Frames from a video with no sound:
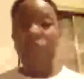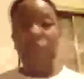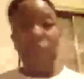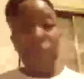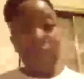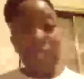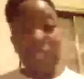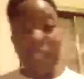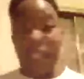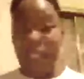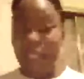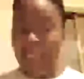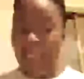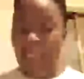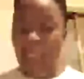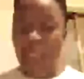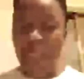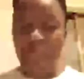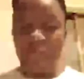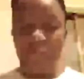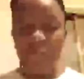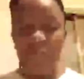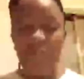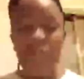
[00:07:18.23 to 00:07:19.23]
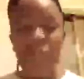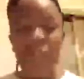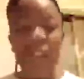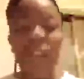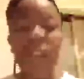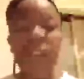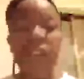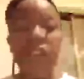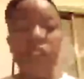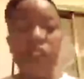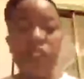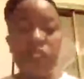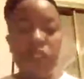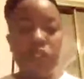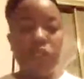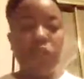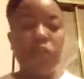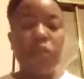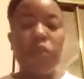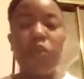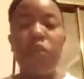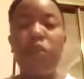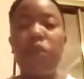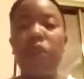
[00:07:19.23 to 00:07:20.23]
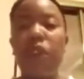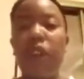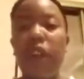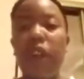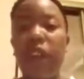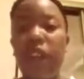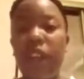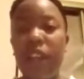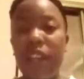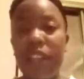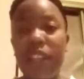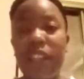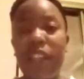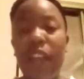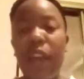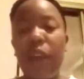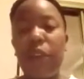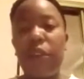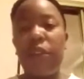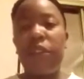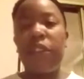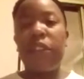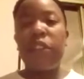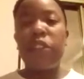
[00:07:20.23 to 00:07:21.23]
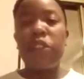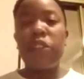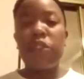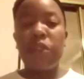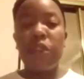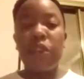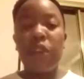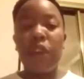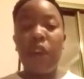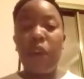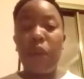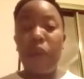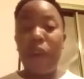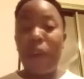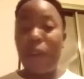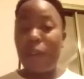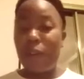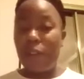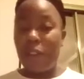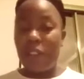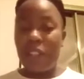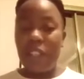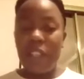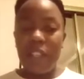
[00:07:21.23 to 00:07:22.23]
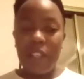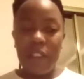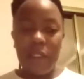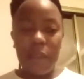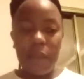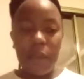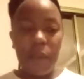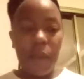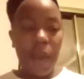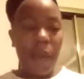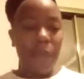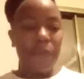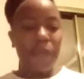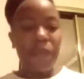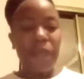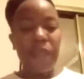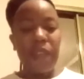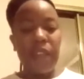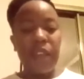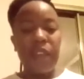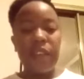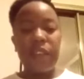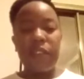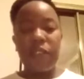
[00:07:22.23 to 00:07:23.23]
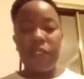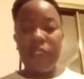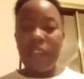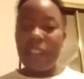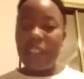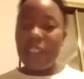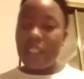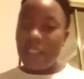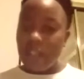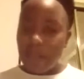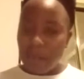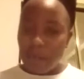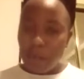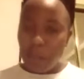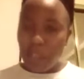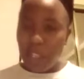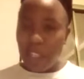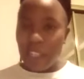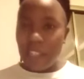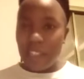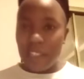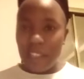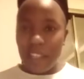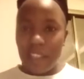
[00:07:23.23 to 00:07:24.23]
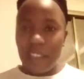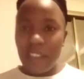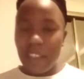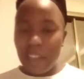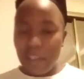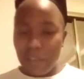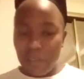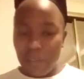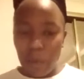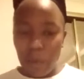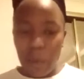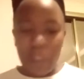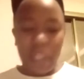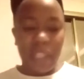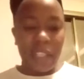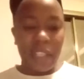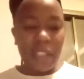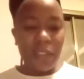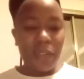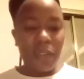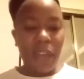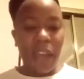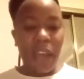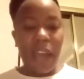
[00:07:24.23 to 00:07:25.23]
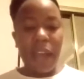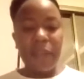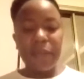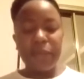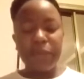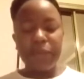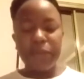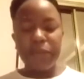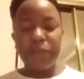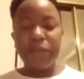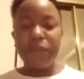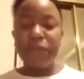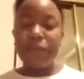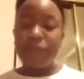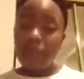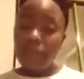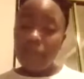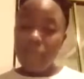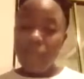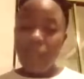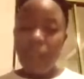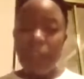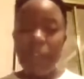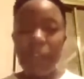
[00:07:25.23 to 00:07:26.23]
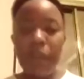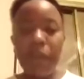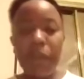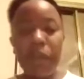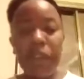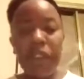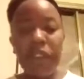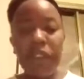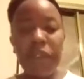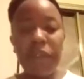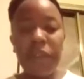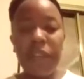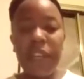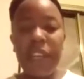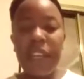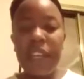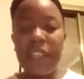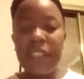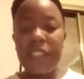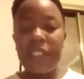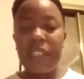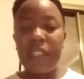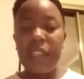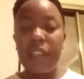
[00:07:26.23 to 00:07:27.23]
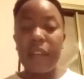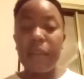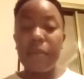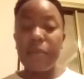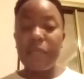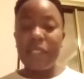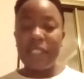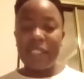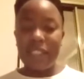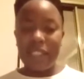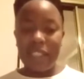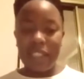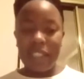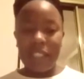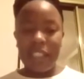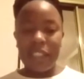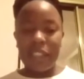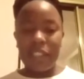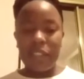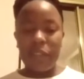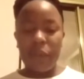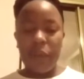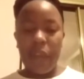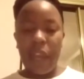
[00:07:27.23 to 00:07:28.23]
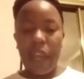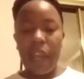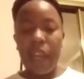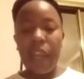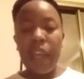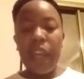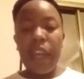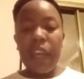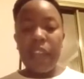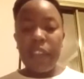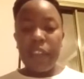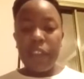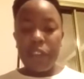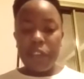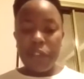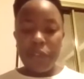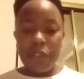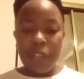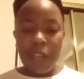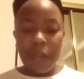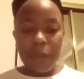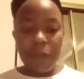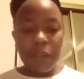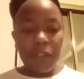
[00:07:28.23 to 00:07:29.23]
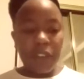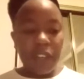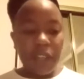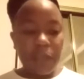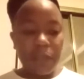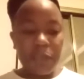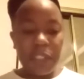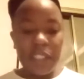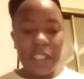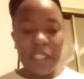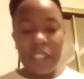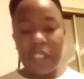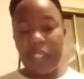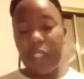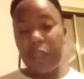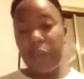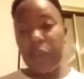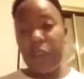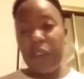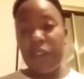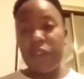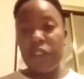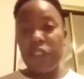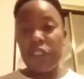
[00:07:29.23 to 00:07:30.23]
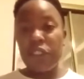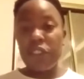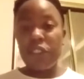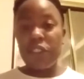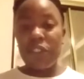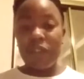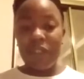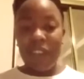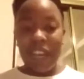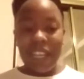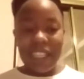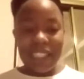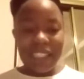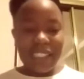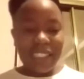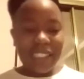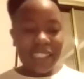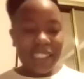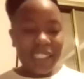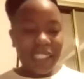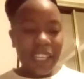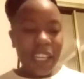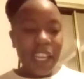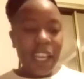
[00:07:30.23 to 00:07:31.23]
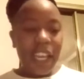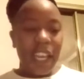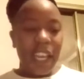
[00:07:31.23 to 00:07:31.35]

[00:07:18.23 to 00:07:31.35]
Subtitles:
immediately after to cut down on the sugar around your teeth, okay? So that's pretty easy. I think everyone can do that. Number 3 is gum disease, okay? There are 2 types of gum disease. We have gingivitis